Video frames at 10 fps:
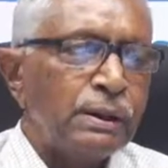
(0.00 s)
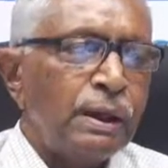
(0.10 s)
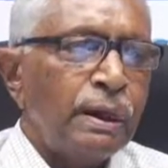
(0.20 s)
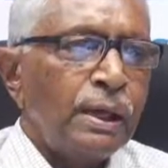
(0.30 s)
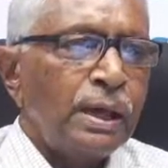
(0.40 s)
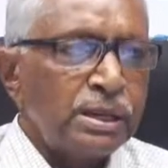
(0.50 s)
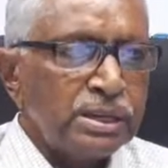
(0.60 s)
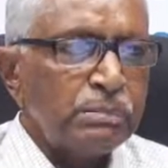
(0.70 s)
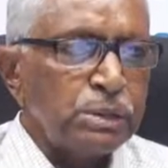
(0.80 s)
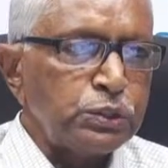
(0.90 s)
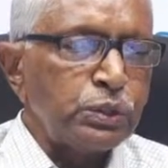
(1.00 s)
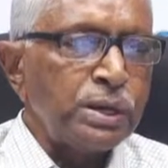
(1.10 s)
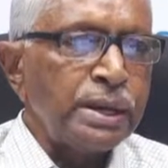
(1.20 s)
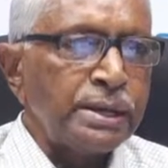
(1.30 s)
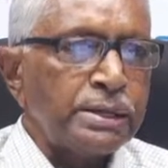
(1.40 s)
and then
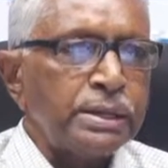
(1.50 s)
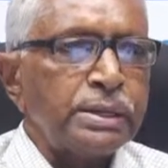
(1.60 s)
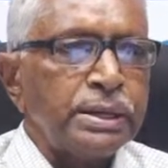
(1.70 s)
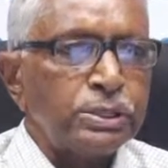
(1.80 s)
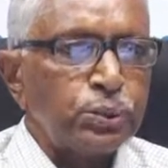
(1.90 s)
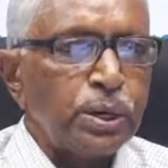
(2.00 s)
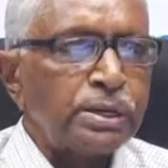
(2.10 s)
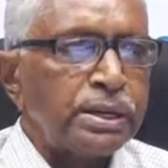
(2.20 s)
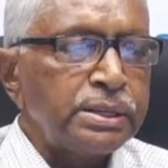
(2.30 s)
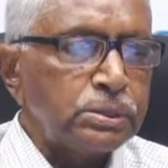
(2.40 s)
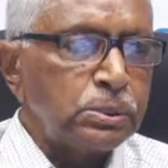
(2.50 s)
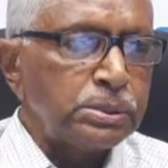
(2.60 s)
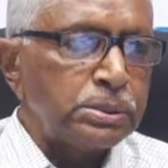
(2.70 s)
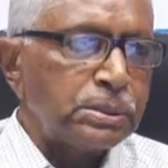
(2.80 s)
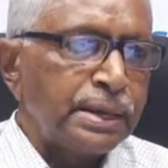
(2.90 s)
mutually agree, yes, we are ready to
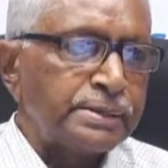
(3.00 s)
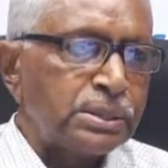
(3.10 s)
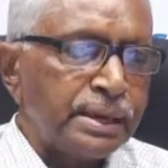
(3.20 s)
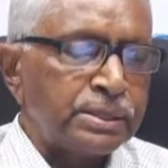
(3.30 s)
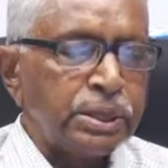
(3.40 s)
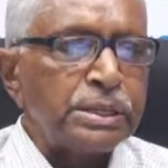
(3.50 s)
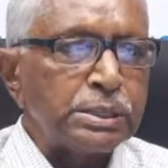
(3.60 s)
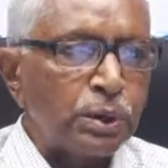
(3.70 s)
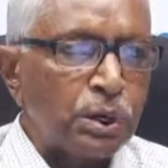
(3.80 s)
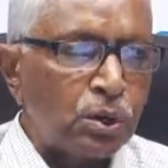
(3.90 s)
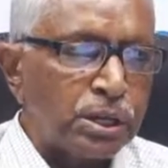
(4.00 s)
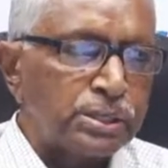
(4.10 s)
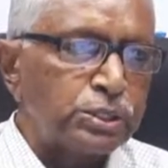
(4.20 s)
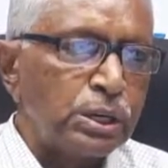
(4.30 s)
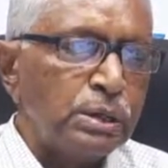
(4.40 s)
exchange our
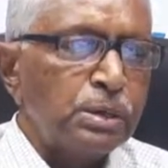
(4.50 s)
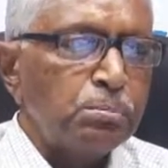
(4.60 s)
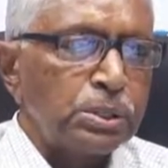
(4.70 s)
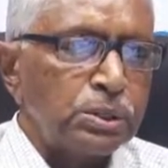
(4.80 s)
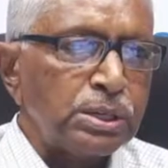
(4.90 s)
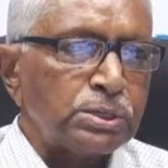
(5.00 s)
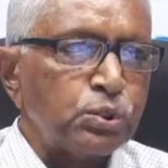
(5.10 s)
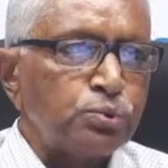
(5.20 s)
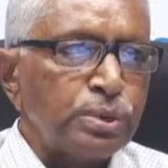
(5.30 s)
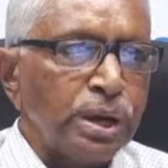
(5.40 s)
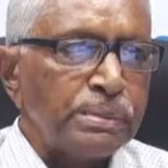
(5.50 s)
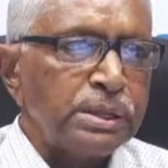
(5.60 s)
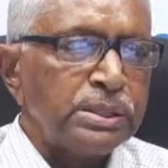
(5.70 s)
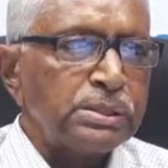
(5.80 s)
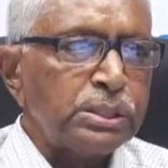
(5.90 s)
organs between the two families.
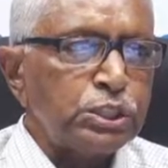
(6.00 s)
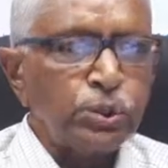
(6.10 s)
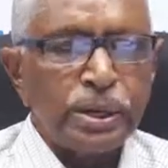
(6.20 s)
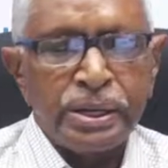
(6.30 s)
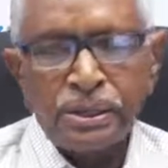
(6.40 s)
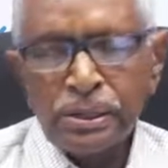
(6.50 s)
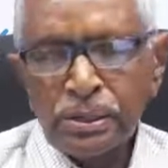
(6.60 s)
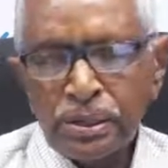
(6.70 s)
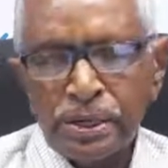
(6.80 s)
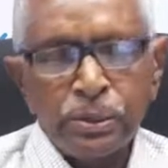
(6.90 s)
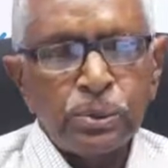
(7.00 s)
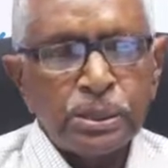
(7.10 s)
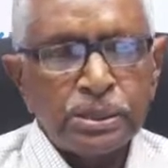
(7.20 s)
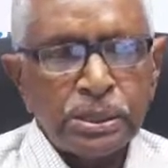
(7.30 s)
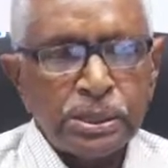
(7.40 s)
And this way, I think we
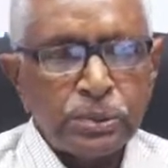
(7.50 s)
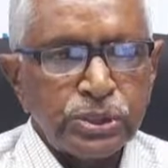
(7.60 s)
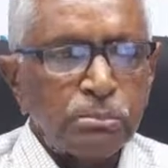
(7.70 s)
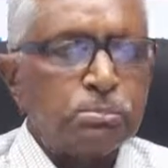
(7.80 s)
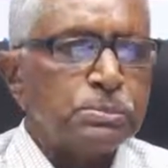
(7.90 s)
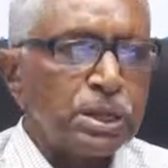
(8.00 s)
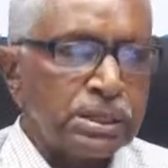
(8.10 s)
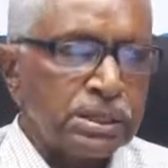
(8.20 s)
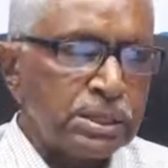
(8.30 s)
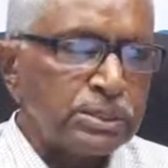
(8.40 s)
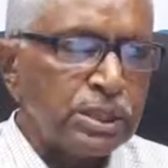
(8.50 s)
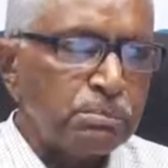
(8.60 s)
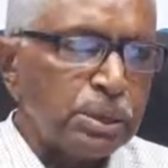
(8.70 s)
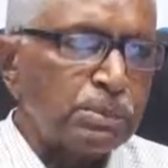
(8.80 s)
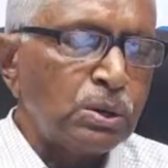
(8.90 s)
can reduce some, at least
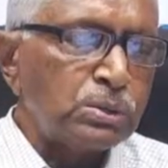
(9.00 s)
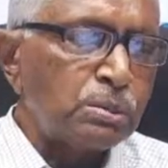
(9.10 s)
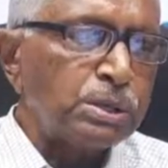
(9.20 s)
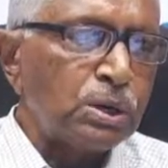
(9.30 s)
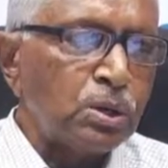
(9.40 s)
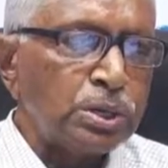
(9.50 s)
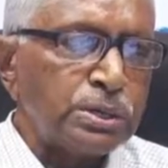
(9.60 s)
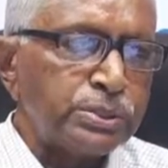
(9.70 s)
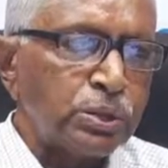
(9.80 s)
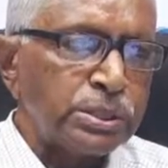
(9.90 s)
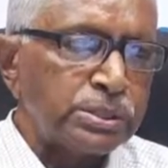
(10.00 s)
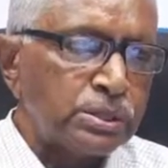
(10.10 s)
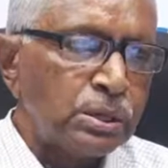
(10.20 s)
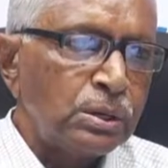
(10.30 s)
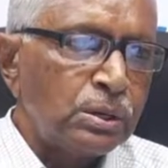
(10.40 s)
some amount of the organ shortage
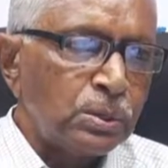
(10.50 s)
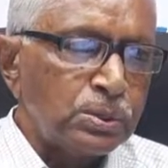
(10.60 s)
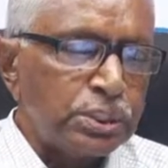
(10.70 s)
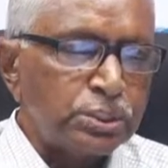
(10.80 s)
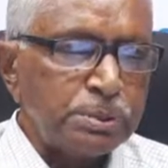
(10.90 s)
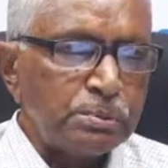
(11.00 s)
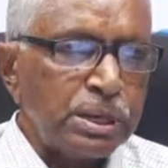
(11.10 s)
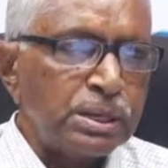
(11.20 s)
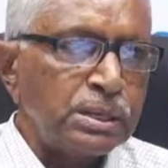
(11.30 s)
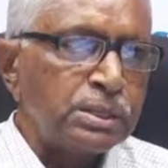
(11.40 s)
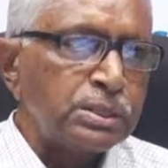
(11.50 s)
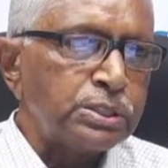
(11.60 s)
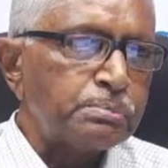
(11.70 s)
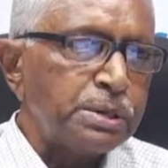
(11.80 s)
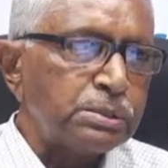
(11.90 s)
which is prevailing in
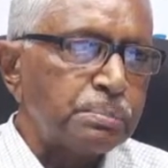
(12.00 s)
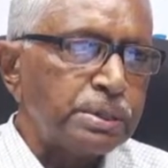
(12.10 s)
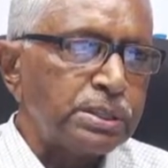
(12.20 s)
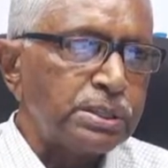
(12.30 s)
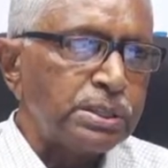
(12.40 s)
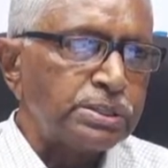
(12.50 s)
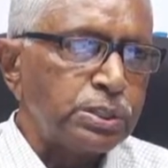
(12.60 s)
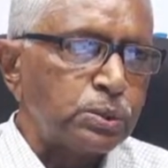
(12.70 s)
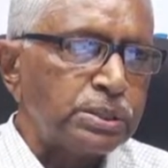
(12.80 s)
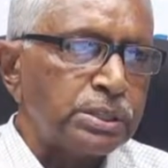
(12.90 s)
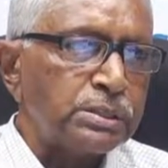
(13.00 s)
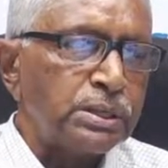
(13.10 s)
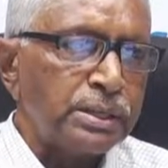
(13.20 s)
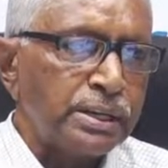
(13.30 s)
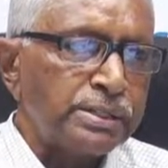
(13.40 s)
this pre present day situation.
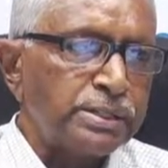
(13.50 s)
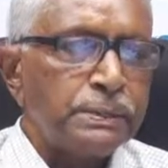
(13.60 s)
Next.